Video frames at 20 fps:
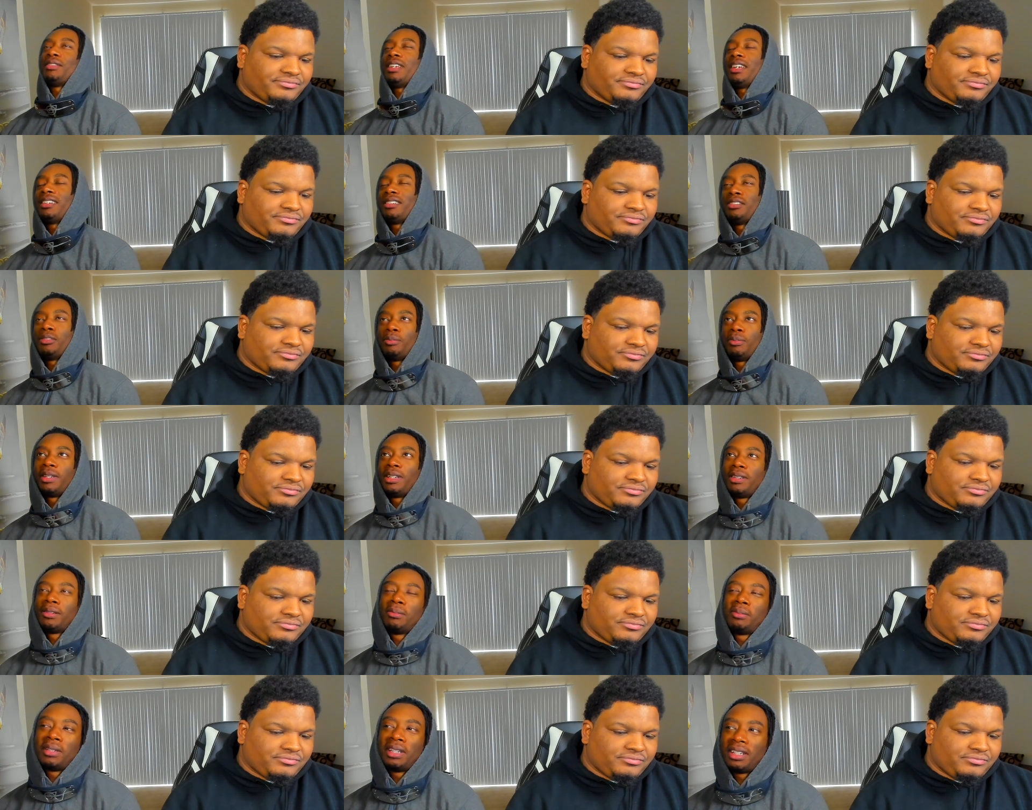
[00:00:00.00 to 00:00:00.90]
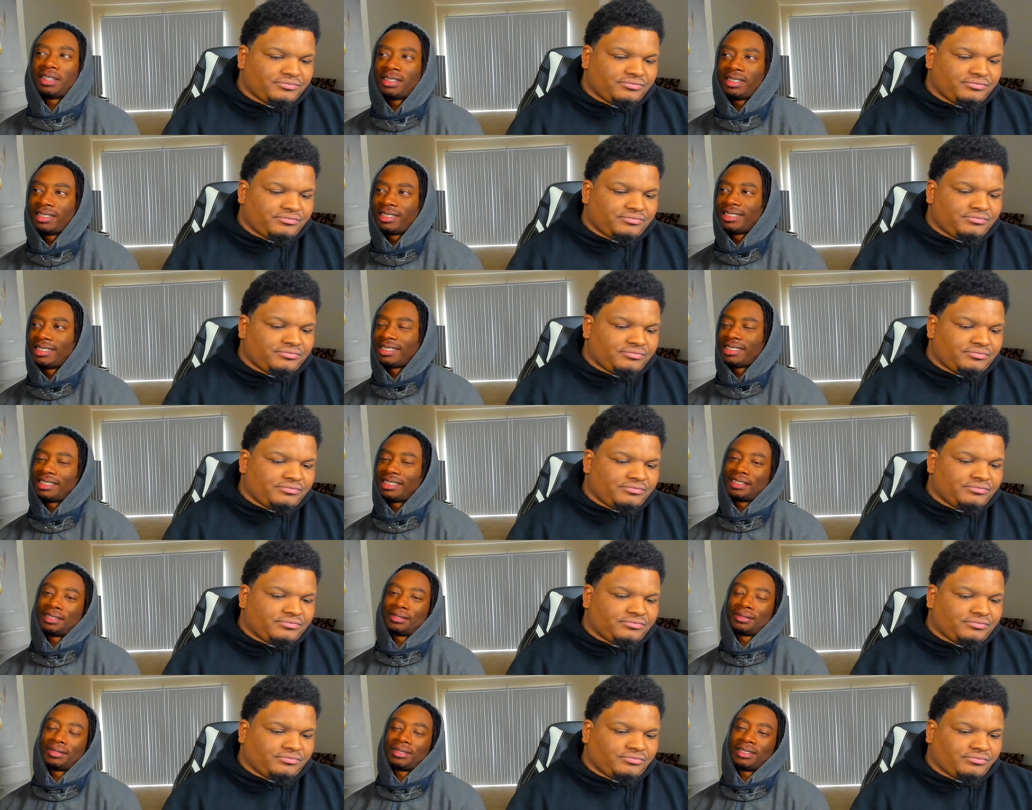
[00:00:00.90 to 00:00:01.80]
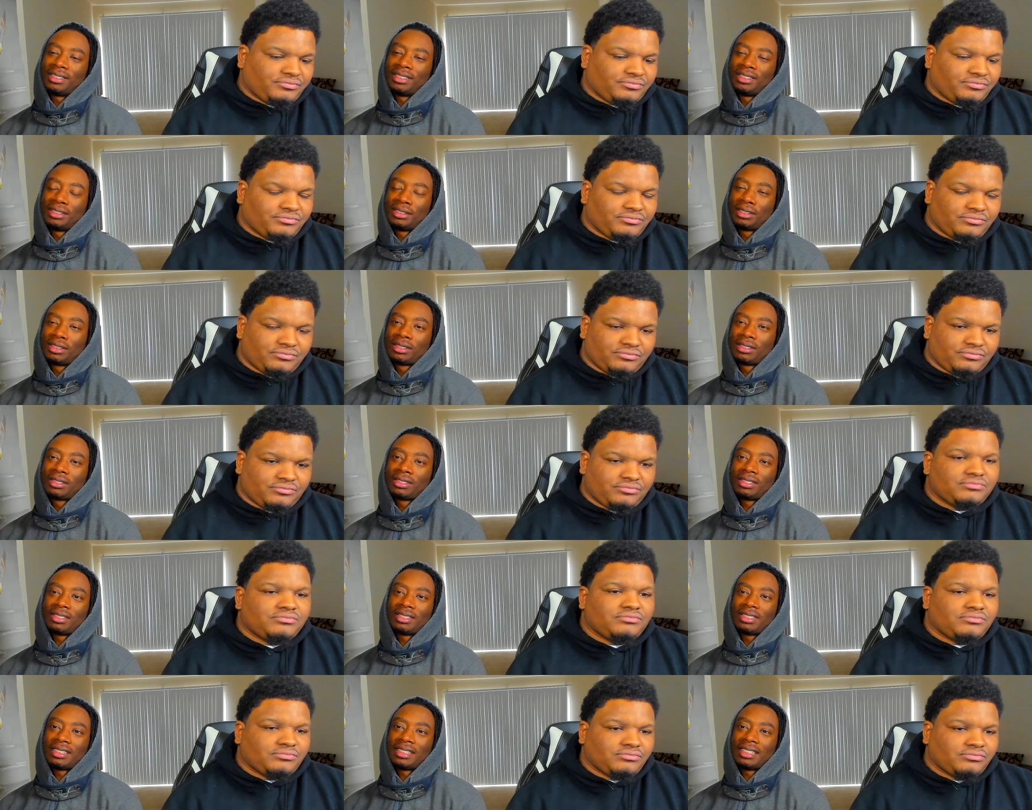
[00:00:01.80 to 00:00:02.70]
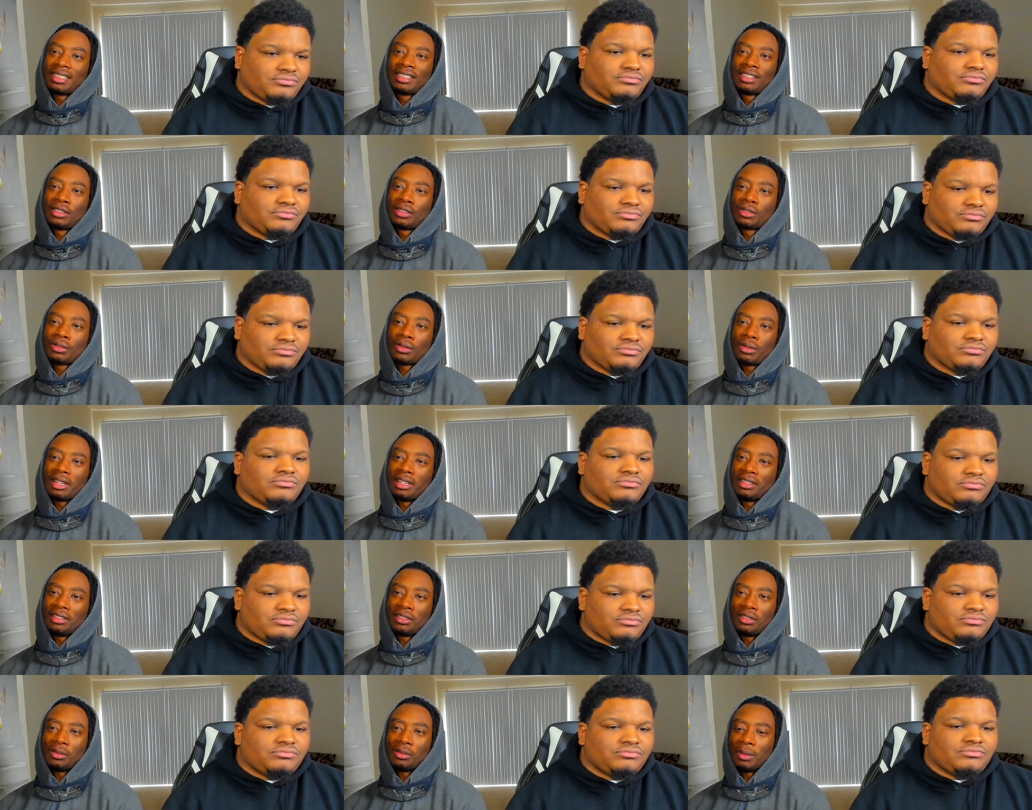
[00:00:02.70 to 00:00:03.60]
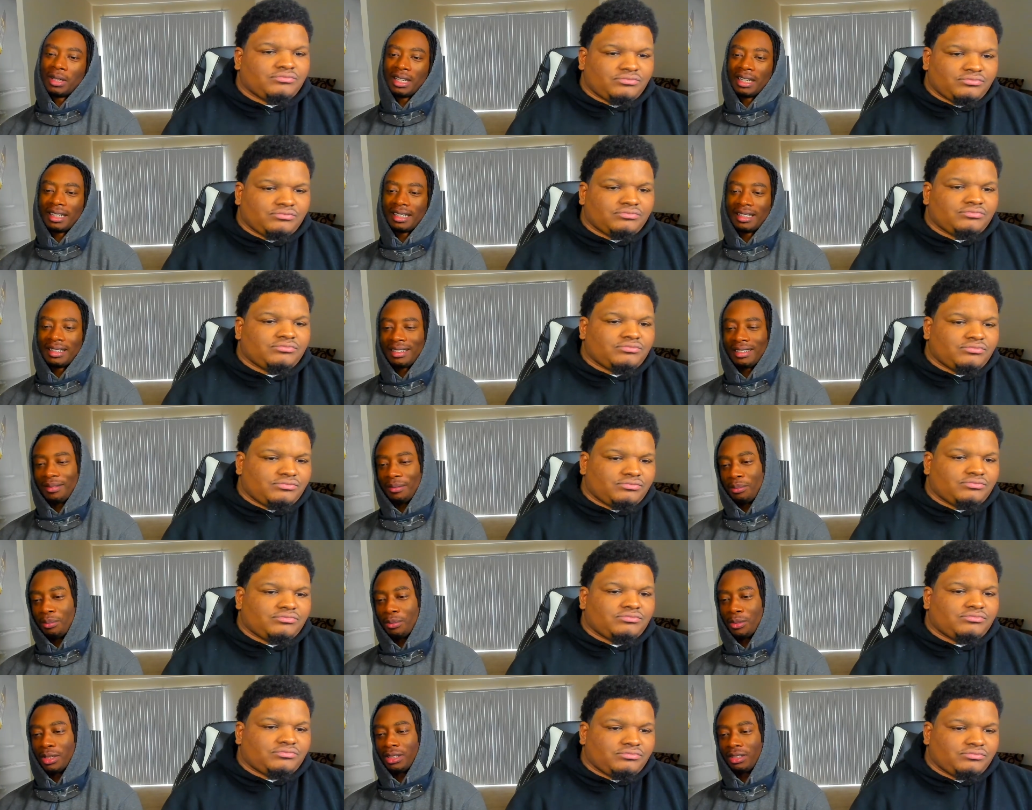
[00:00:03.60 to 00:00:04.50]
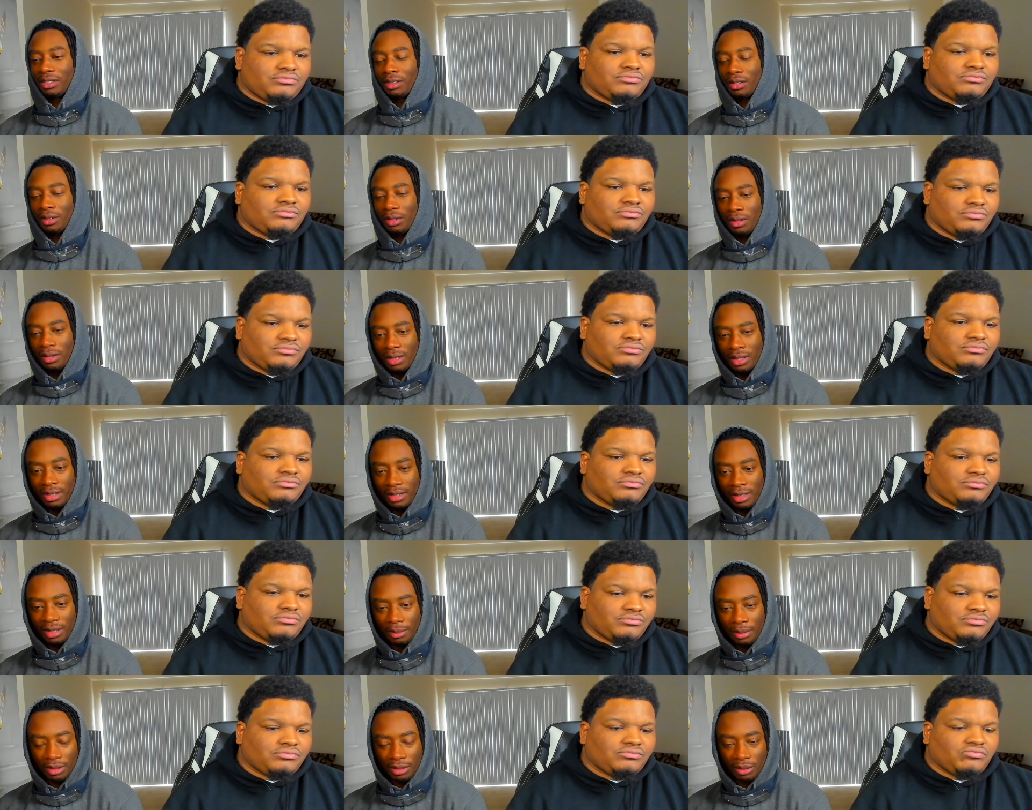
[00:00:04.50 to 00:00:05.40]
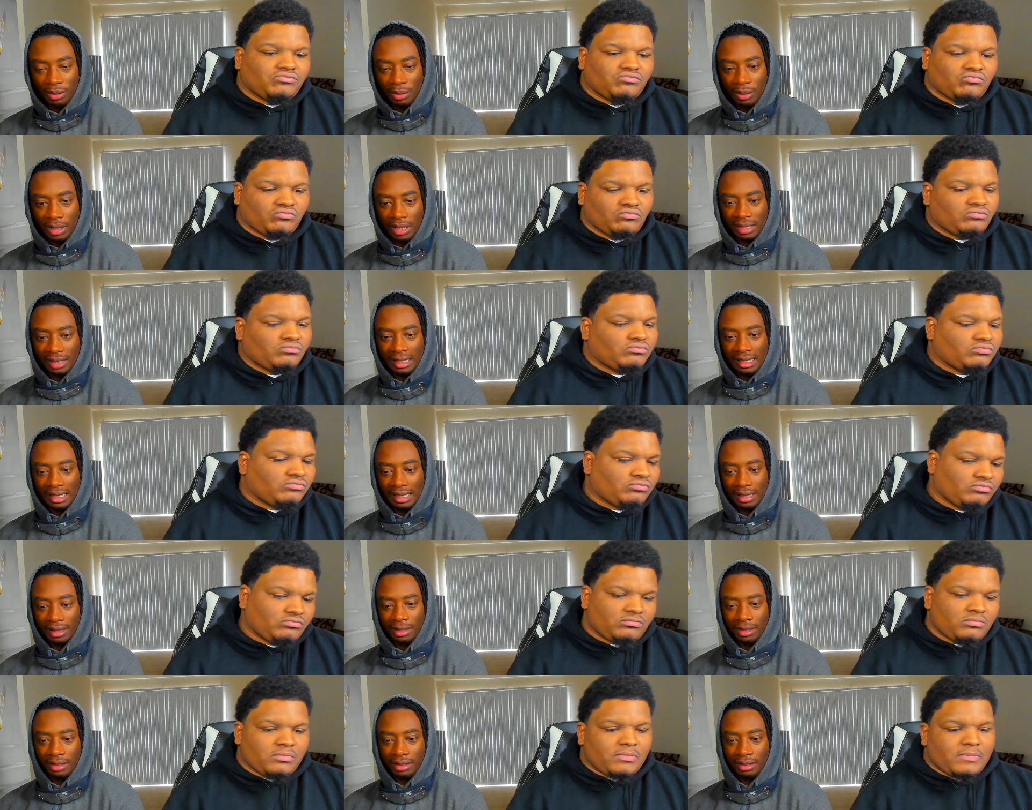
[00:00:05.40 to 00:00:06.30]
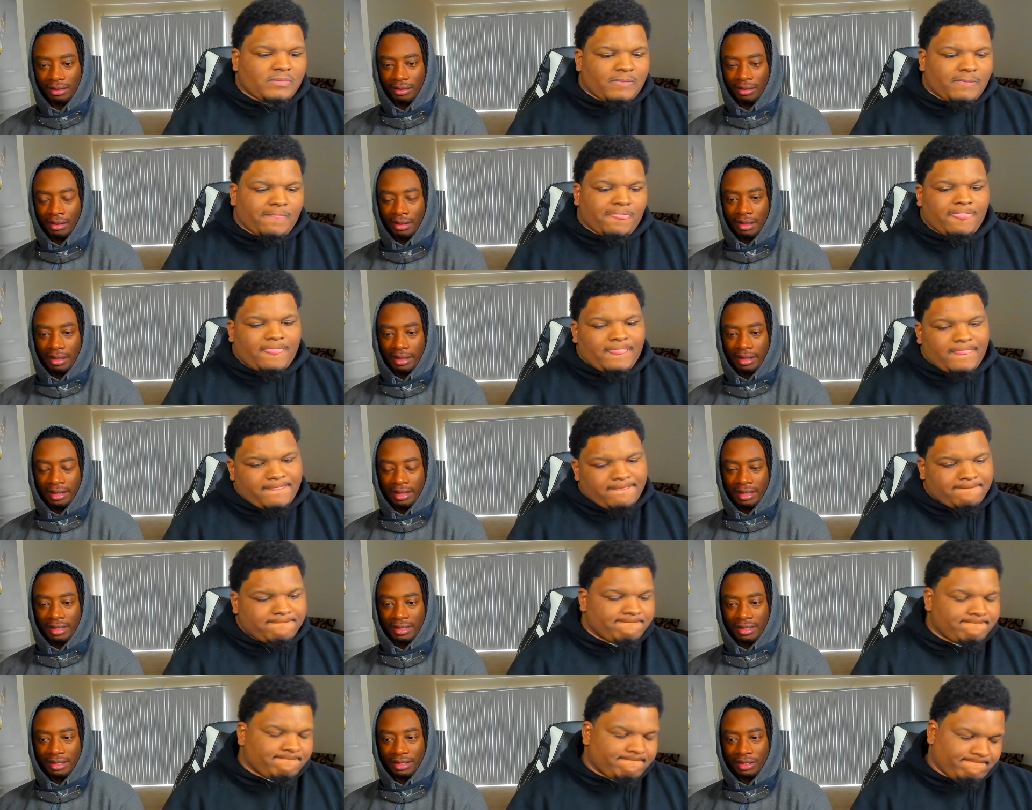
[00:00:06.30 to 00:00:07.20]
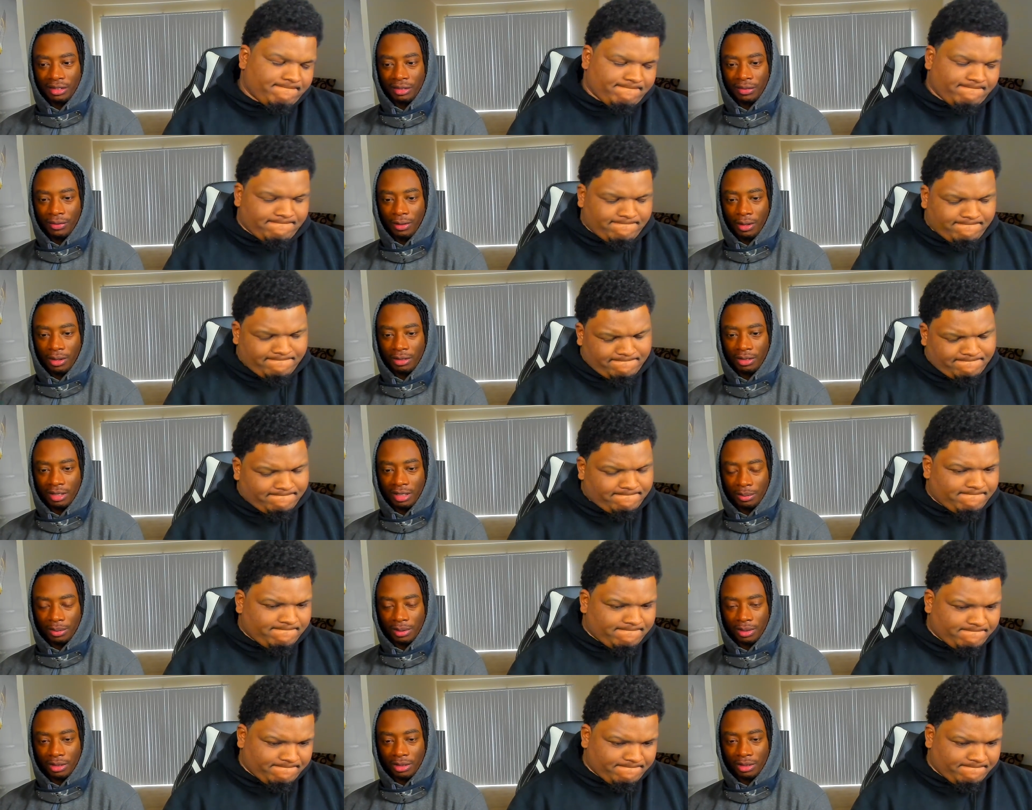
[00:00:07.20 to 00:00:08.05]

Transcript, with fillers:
Speaker 1: had a debate about it and stuff, and it's it's just crazy, man. But the girl ended up getting away at the end, and she fell asleep in the